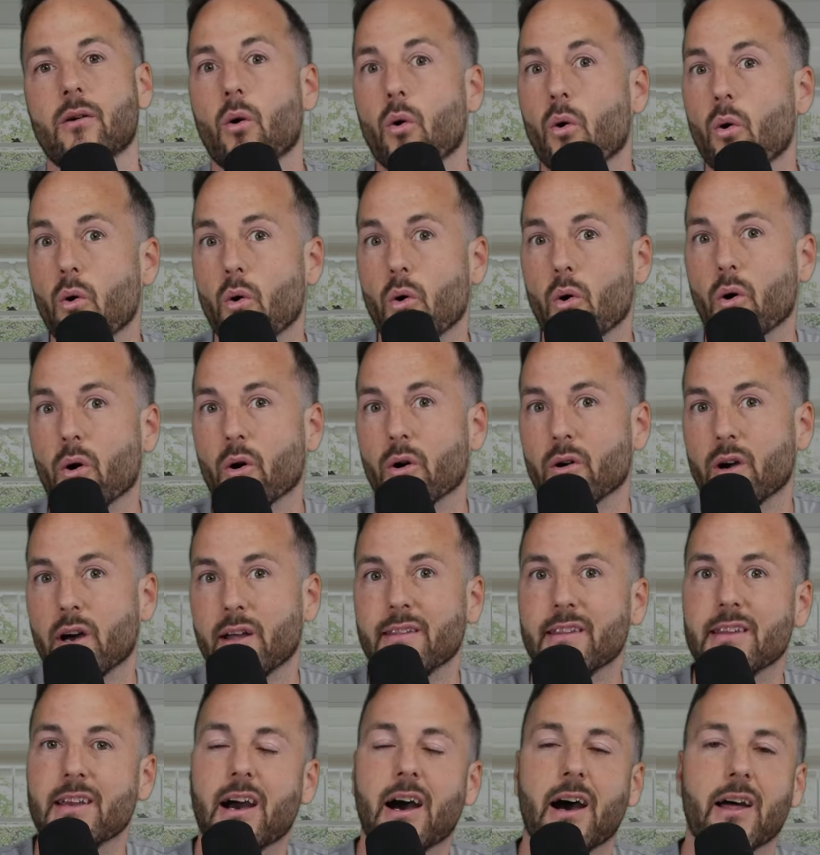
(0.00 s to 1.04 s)
Or on
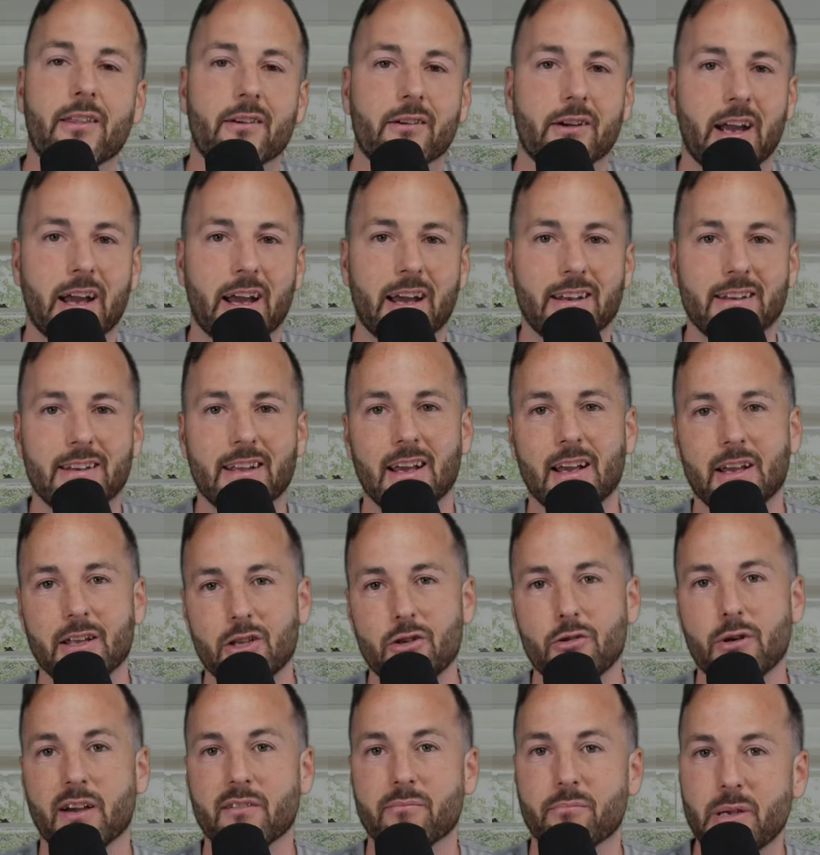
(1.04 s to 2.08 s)
the other end,
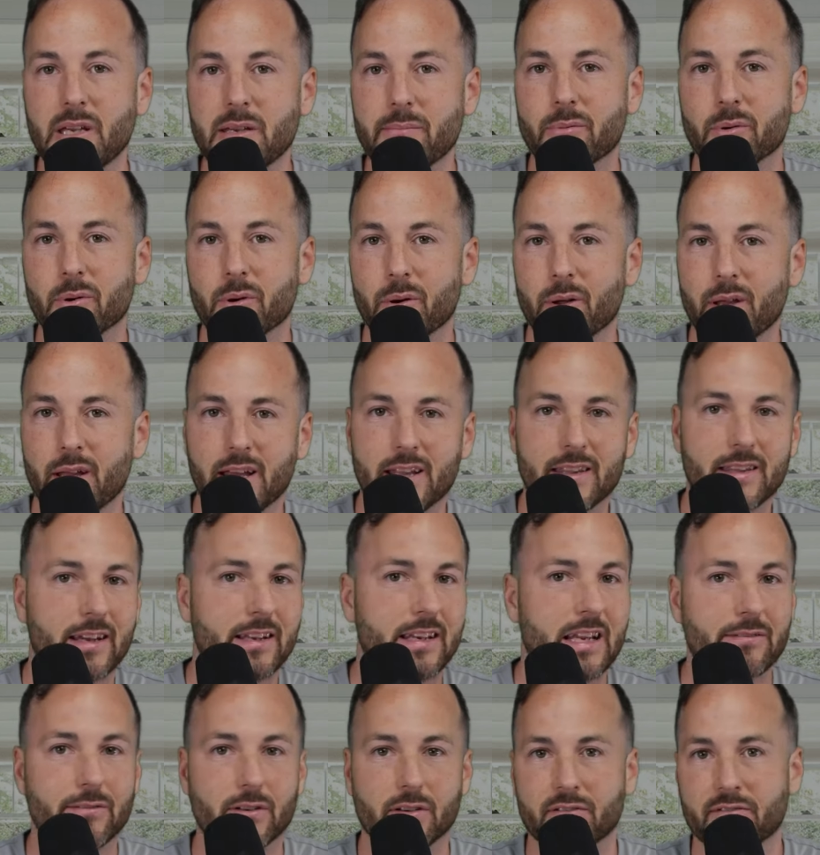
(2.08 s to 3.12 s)
you have people that
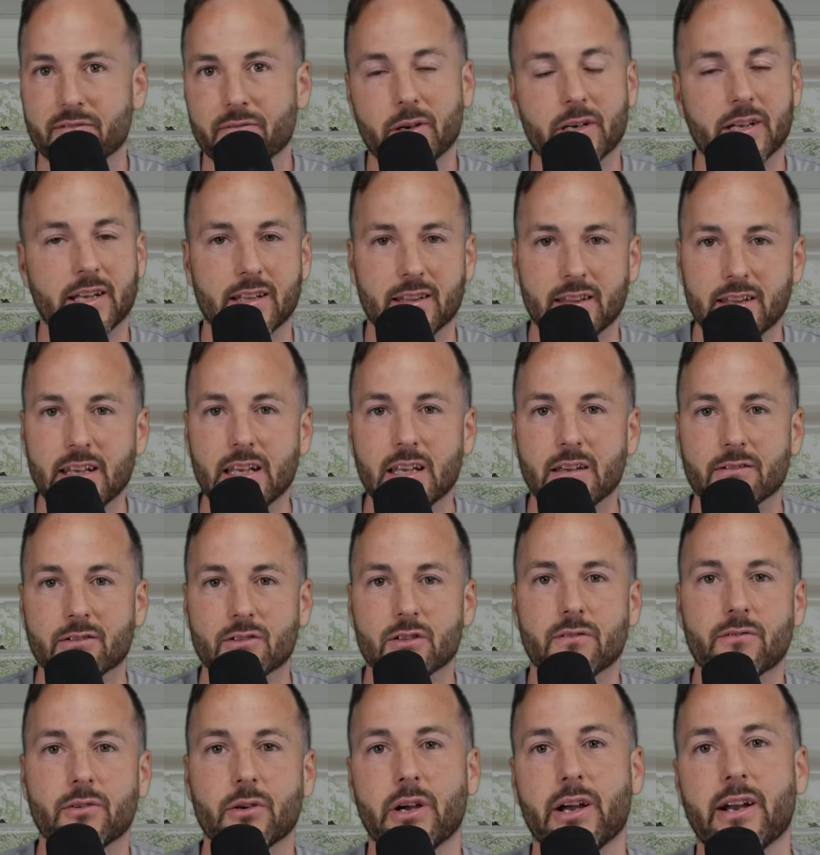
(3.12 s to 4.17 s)
never friggin' leave. So
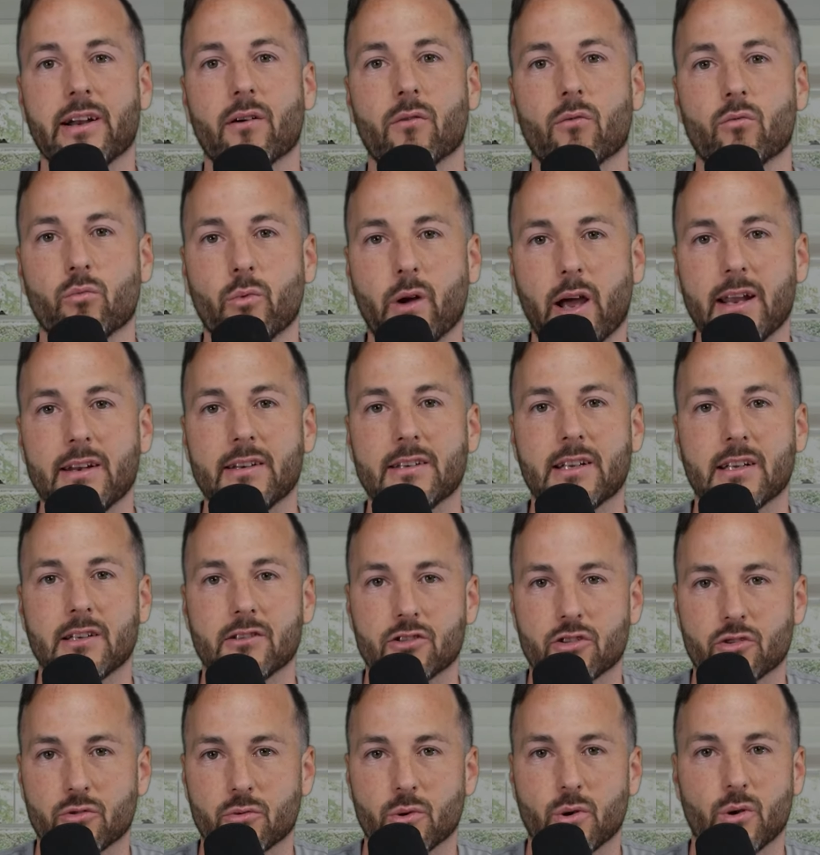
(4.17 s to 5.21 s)
if you're in a
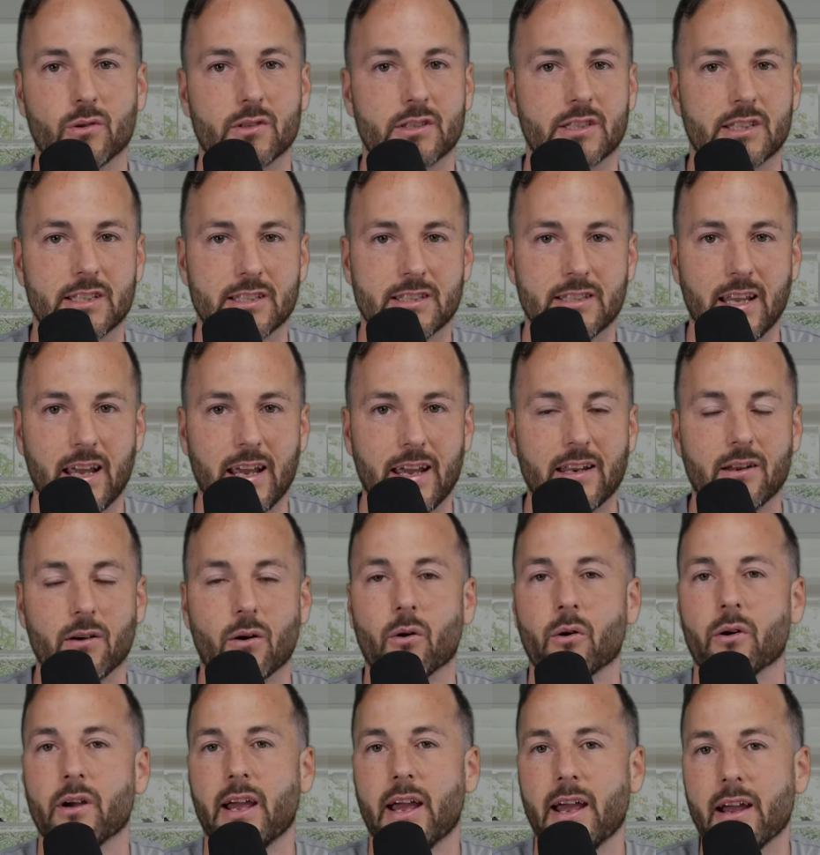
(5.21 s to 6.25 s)
rent-controlled state
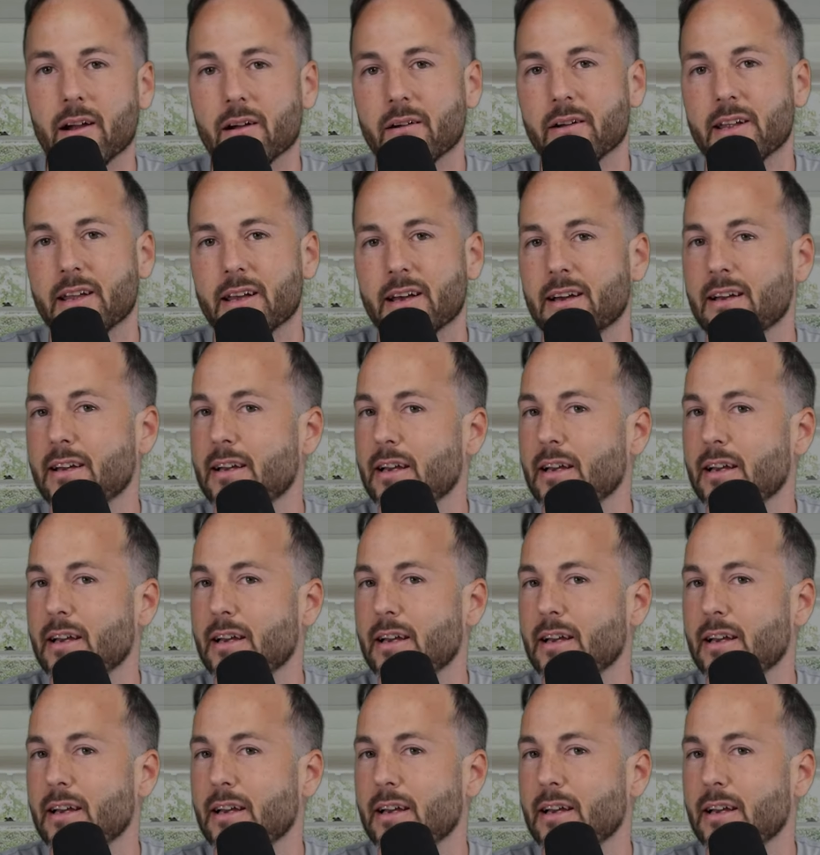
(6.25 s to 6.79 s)
or area,